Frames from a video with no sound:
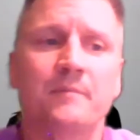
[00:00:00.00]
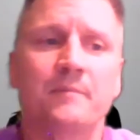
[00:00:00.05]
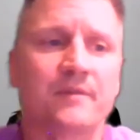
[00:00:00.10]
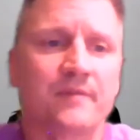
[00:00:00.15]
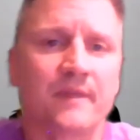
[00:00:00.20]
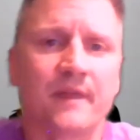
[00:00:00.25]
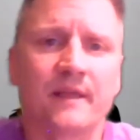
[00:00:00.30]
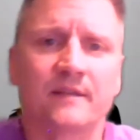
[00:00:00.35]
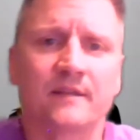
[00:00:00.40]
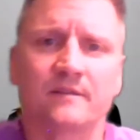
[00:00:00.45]

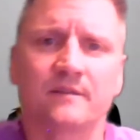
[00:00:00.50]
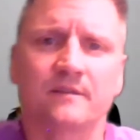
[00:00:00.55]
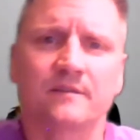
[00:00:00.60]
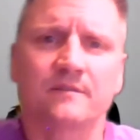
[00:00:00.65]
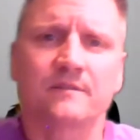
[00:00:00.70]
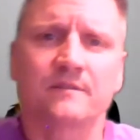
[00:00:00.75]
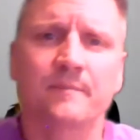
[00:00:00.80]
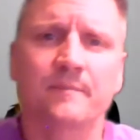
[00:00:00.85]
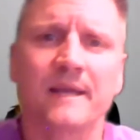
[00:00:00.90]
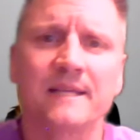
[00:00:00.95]
that's
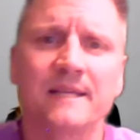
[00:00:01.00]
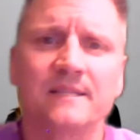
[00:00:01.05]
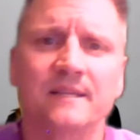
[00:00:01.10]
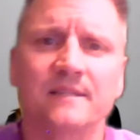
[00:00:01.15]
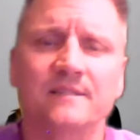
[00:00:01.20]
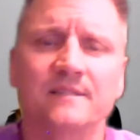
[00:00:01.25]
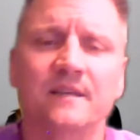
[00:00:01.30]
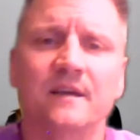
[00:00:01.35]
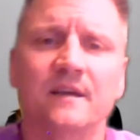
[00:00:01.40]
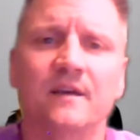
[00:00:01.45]
the
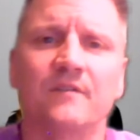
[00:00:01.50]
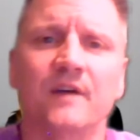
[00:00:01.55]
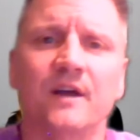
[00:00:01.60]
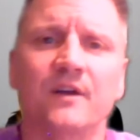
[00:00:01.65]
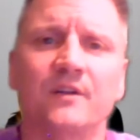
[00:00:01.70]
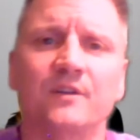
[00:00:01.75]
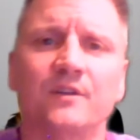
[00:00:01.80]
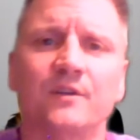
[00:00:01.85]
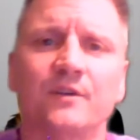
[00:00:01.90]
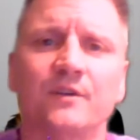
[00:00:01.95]
basics of how
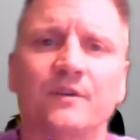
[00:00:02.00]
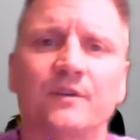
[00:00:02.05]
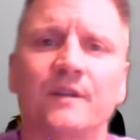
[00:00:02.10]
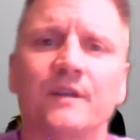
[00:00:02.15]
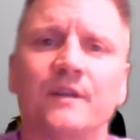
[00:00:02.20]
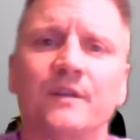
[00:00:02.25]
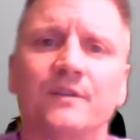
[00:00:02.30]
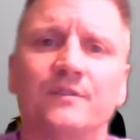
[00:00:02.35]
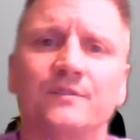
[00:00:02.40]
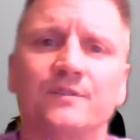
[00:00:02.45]
to learn
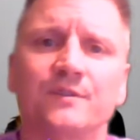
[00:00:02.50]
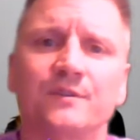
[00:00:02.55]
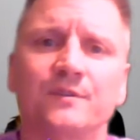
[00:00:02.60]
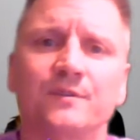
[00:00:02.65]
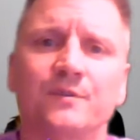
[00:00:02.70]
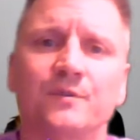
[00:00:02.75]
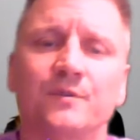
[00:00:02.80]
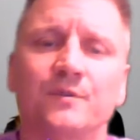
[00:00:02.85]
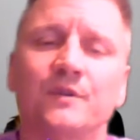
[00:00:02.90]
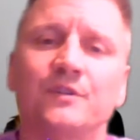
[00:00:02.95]

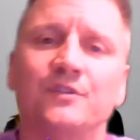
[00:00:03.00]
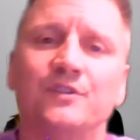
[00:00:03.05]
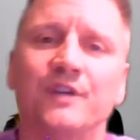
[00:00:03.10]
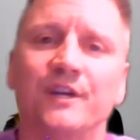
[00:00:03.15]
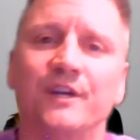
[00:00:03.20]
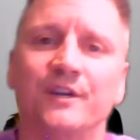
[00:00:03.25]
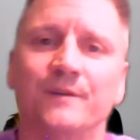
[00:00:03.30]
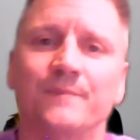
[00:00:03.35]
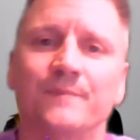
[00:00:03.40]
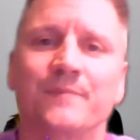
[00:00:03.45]
to
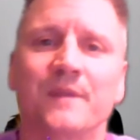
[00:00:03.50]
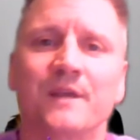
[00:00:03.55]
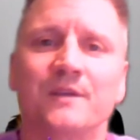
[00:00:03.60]
juggle.